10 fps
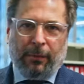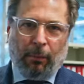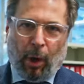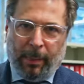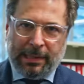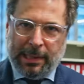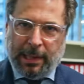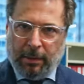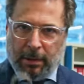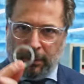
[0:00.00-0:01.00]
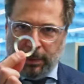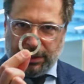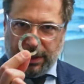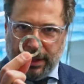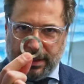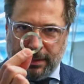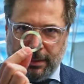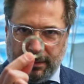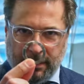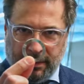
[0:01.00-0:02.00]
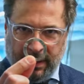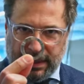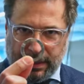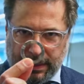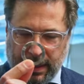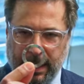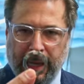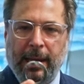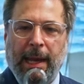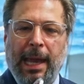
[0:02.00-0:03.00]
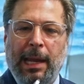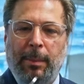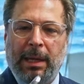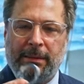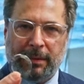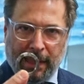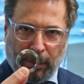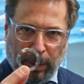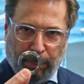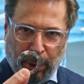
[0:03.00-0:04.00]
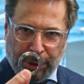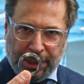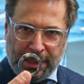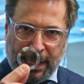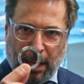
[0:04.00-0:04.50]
the raw material, which is this uh, element that we purchase